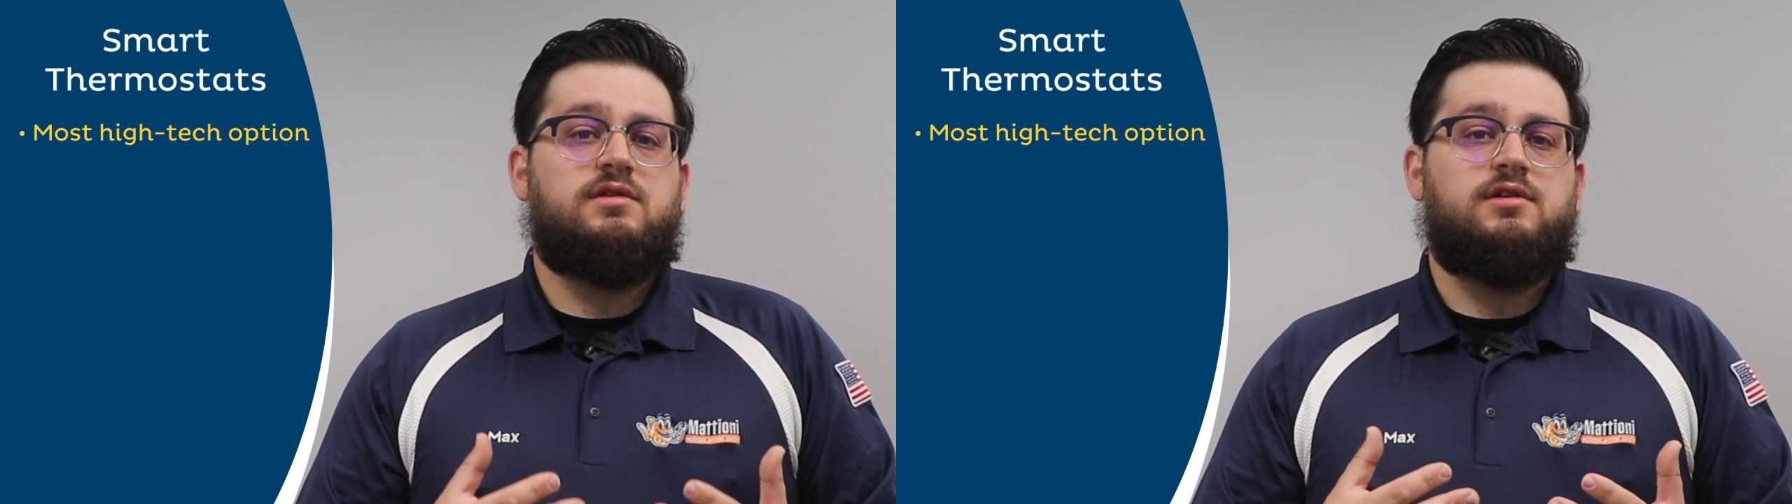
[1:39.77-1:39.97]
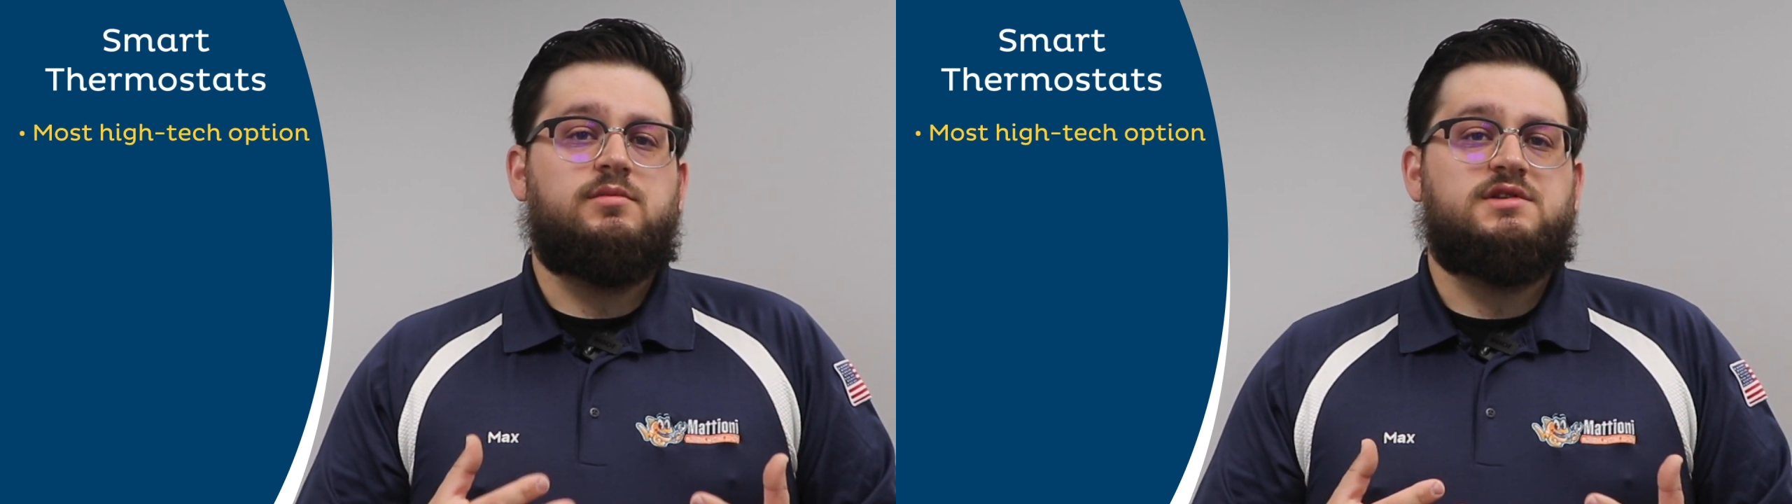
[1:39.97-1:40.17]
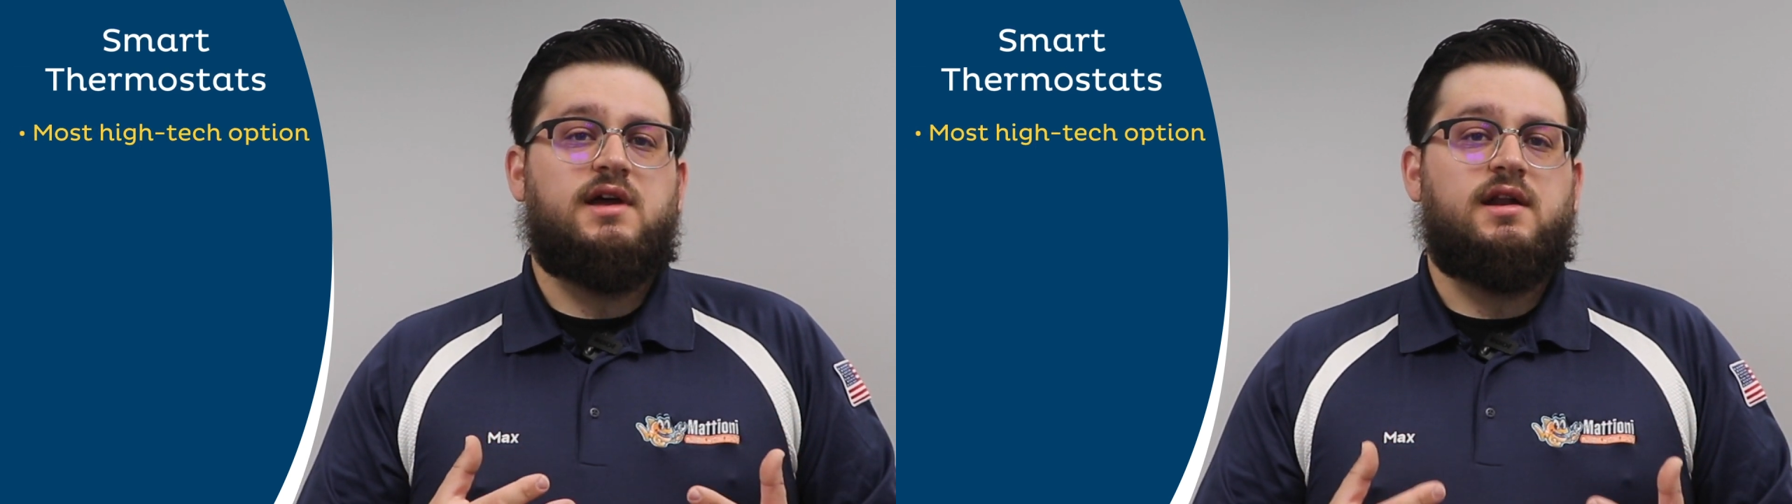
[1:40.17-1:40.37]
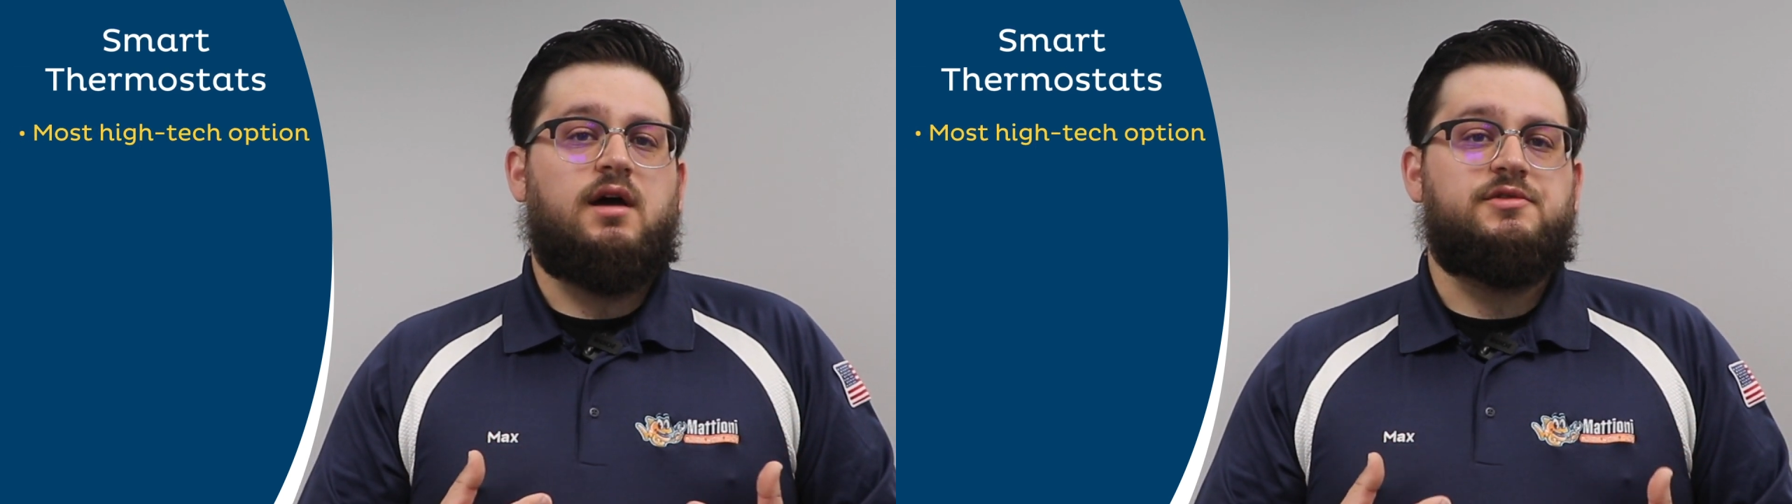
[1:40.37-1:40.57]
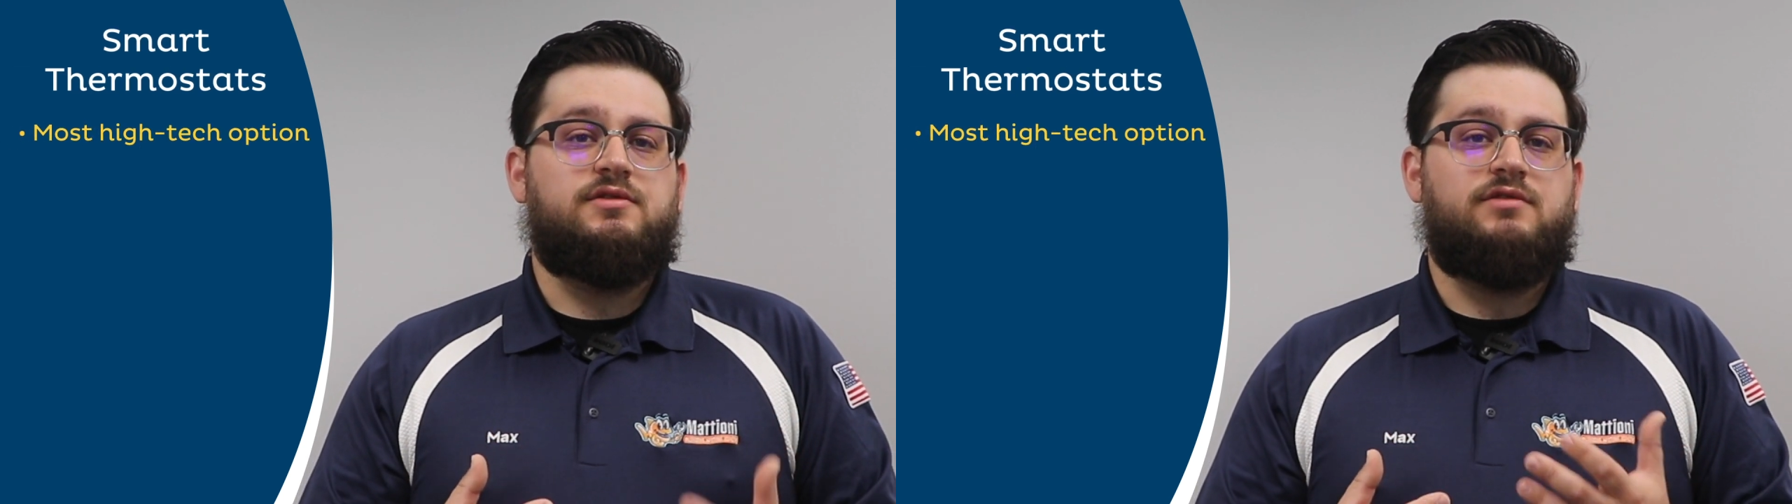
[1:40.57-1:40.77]
thermostat
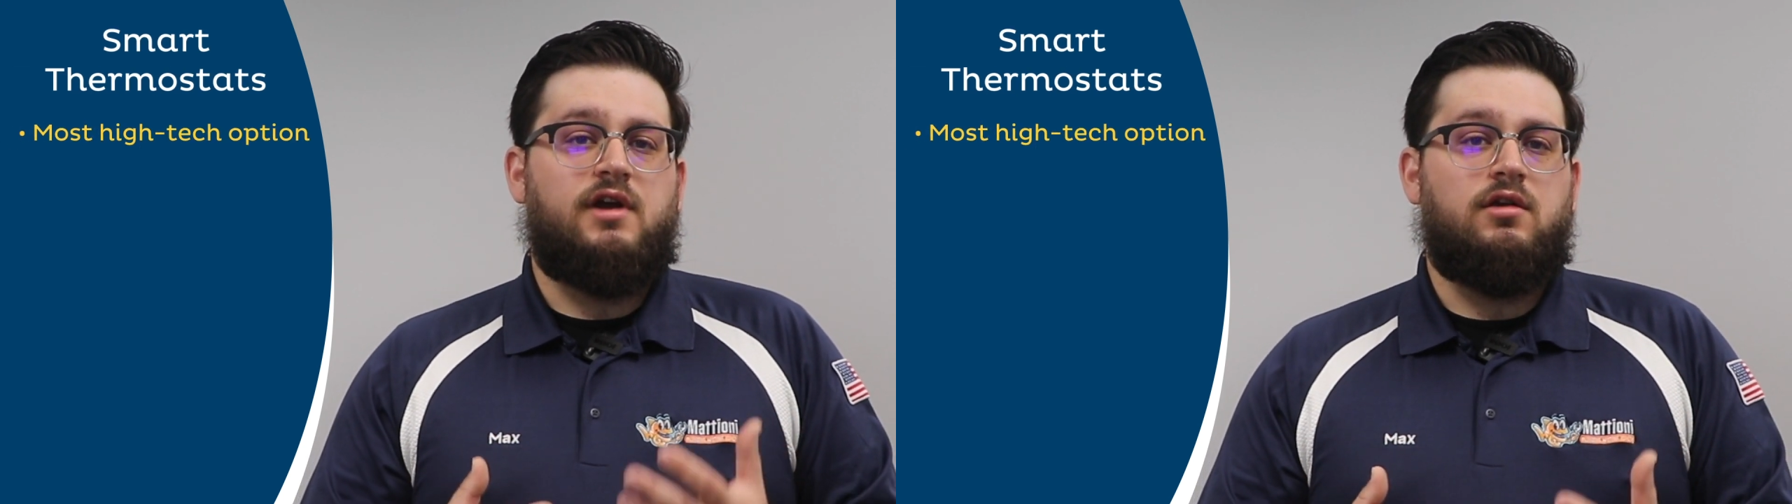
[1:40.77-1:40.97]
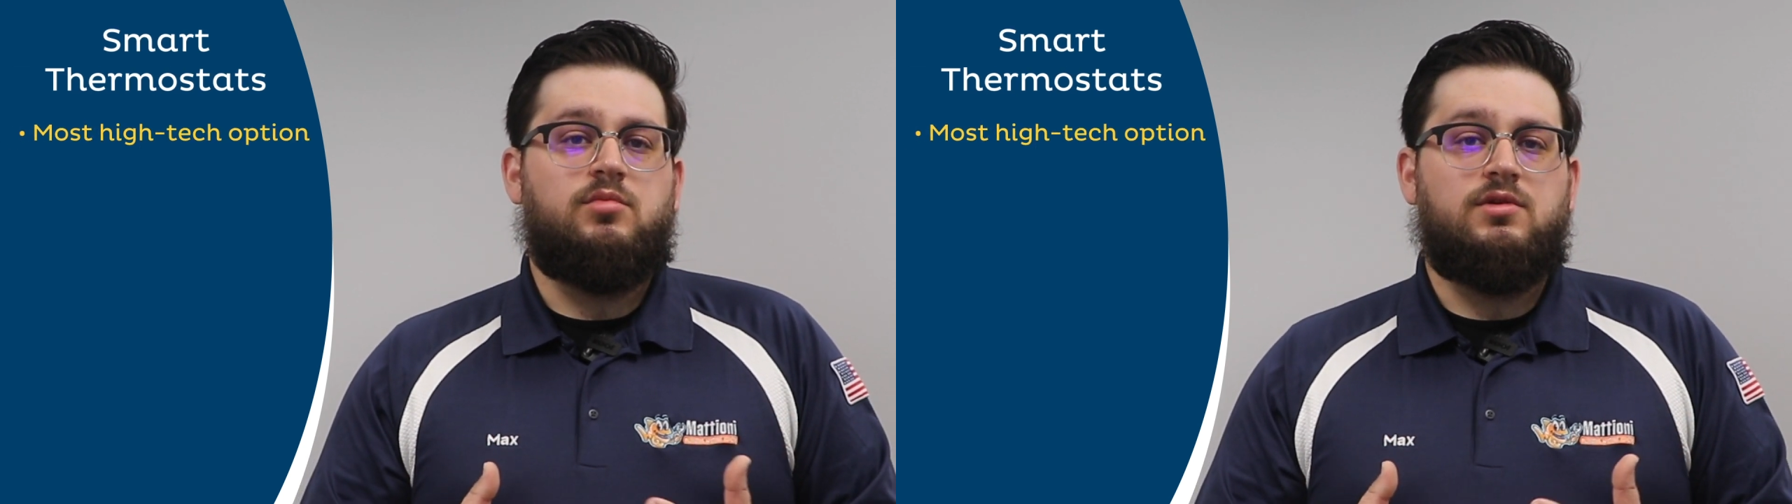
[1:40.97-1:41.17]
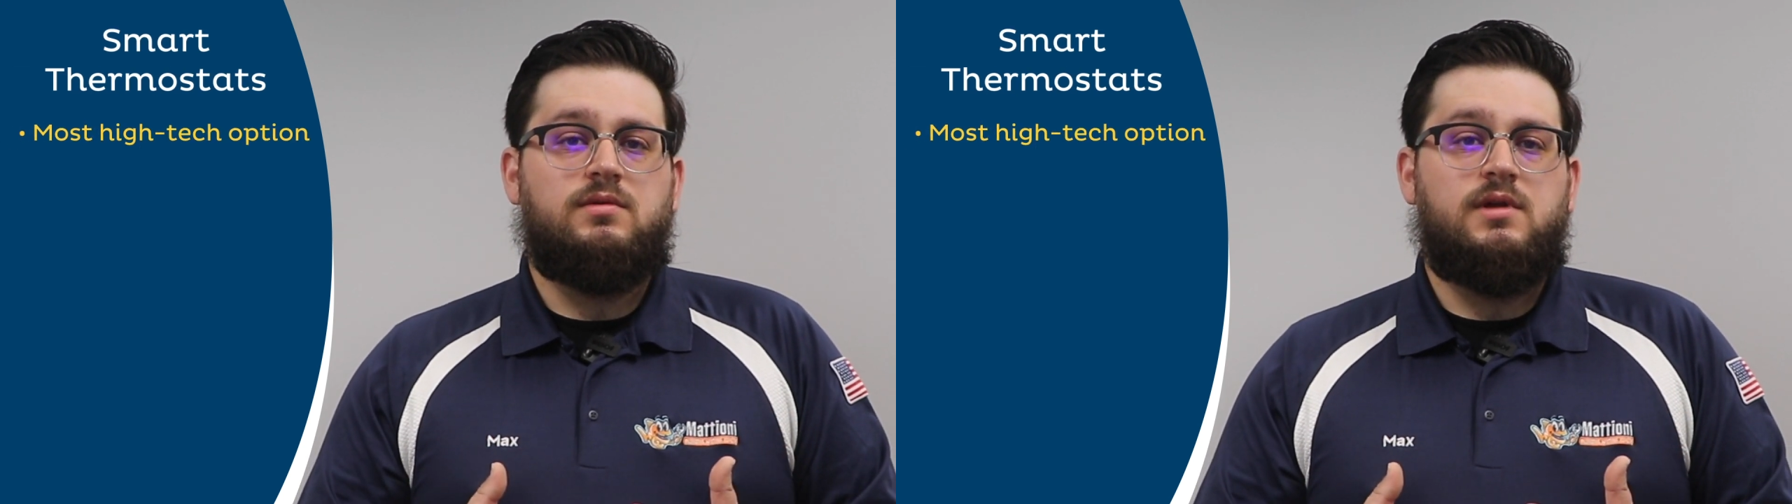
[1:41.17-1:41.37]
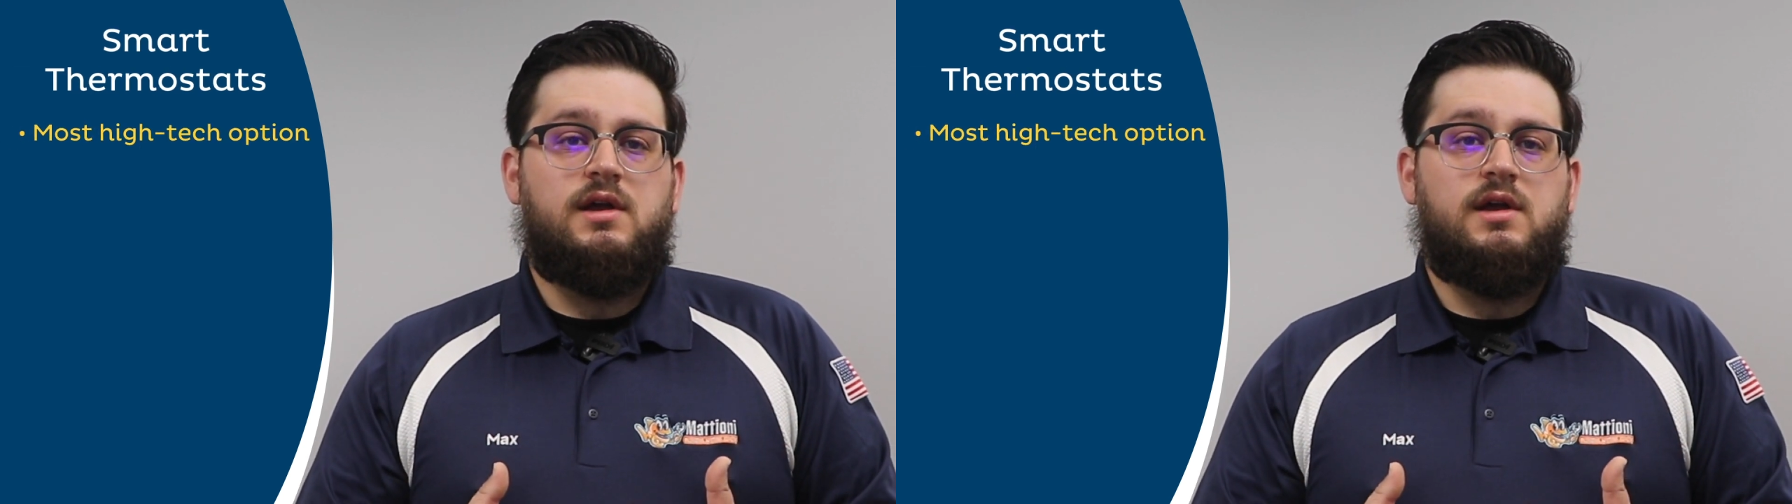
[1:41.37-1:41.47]
option available.